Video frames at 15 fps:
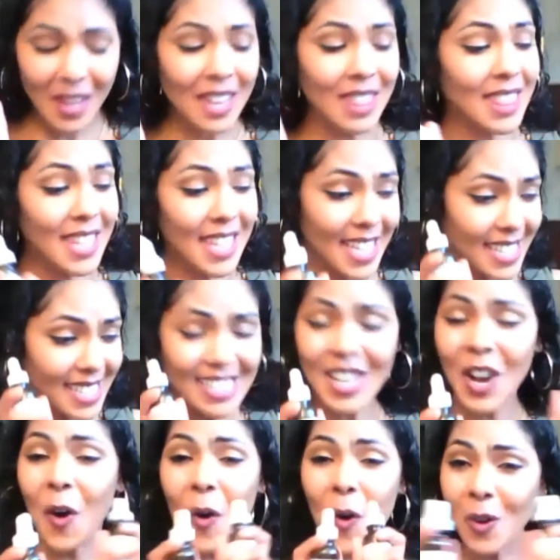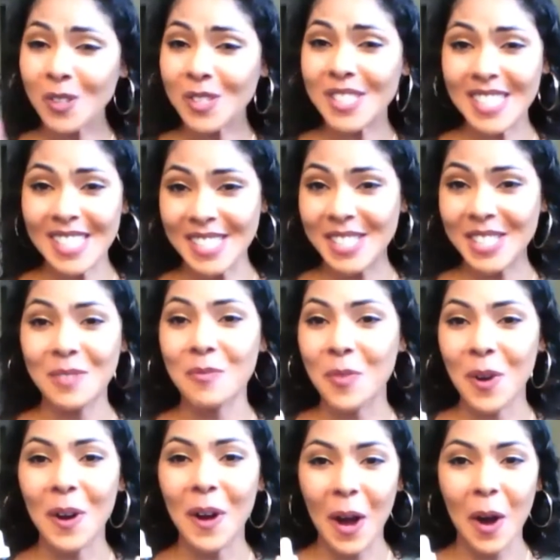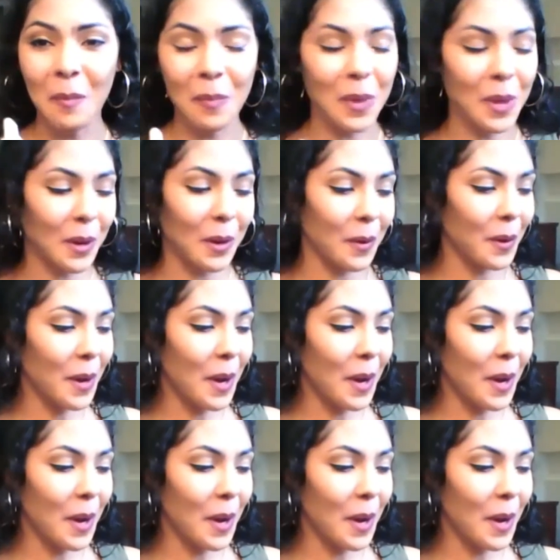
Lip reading: This whole system will help you.